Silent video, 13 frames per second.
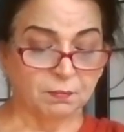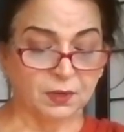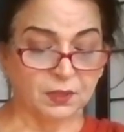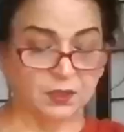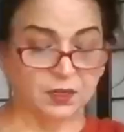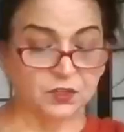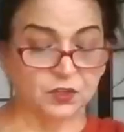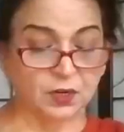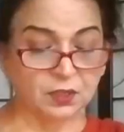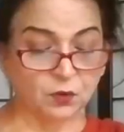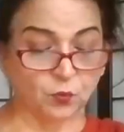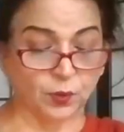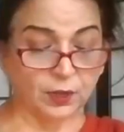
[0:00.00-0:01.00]
But there is
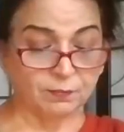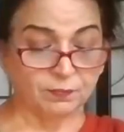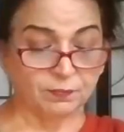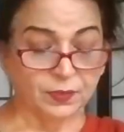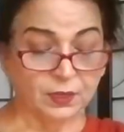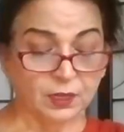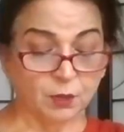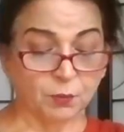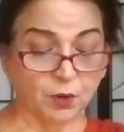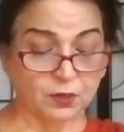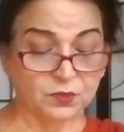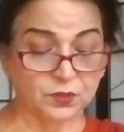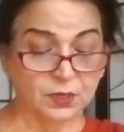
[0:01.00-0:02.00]
another way, he
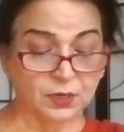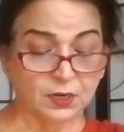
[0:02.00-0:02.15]
paused,